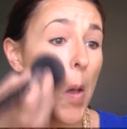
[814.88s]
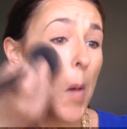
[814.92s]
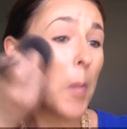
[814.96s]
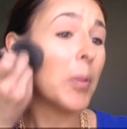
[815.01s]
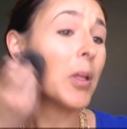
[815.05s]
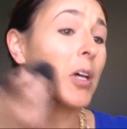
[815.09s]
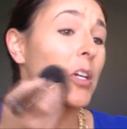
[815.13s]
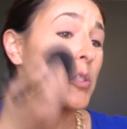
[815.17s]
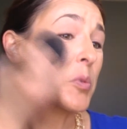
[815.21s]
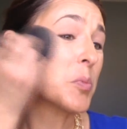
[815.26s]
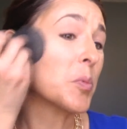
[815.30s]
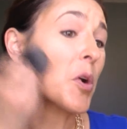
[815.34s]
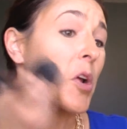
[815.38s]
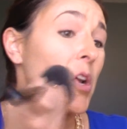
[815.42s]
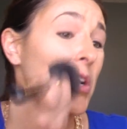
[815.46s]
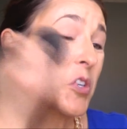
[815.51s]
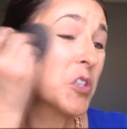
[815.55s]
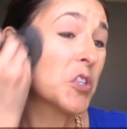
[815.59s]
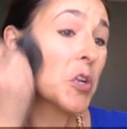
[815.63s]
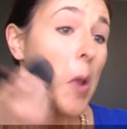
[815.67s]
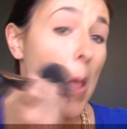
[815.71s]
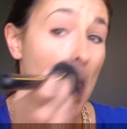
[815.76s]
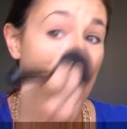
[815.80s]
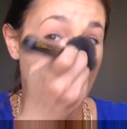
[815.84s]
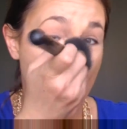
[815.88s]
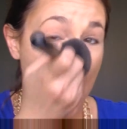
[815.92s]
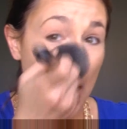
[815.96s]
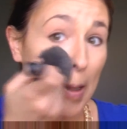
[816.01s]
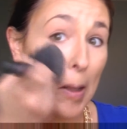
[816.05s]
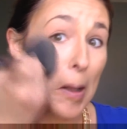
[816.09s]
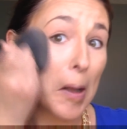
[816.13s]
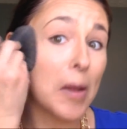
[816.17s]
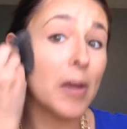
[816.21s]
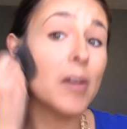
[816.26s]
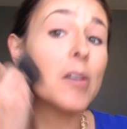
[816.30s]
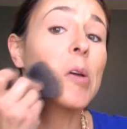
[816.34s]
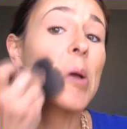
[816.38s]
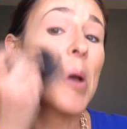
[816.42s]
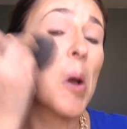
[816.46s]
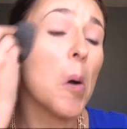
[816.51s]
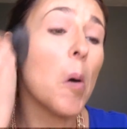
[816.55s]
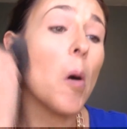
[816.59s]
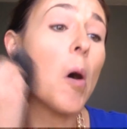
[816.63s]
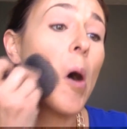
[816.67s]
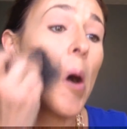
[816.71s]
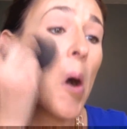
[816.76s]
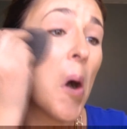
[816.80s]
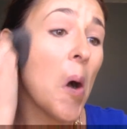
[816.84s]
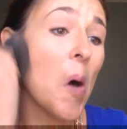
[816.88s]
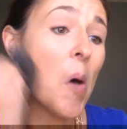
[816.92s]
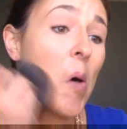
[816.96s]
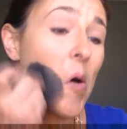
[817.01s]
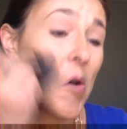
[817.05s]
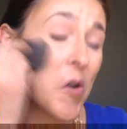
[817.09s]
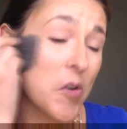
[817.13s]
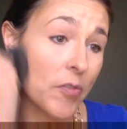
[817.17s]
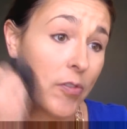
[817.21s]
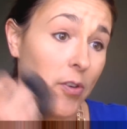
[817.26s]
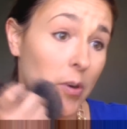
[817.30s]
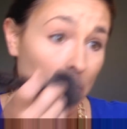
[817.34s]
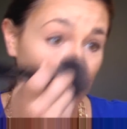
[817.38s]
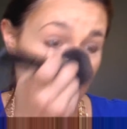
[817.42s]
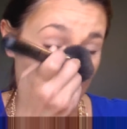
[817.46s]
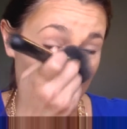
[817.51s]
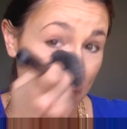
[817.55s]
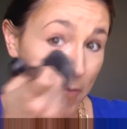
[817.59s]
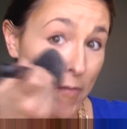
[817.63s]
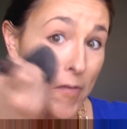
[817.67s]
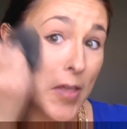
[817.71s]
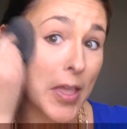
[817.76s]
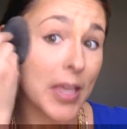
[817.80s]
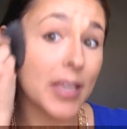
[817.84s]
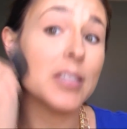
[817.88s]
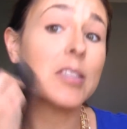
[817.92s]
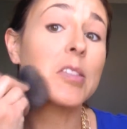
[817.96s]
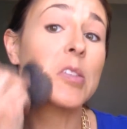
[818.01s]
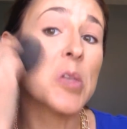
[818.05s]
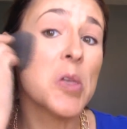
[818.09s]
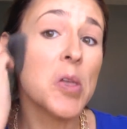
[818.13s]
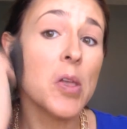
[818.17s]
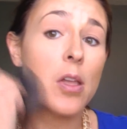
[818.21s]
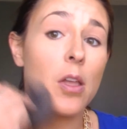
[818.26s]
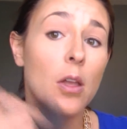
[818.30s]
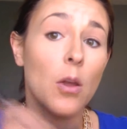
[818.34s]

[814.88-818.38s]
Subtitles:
blush brush and go all over my face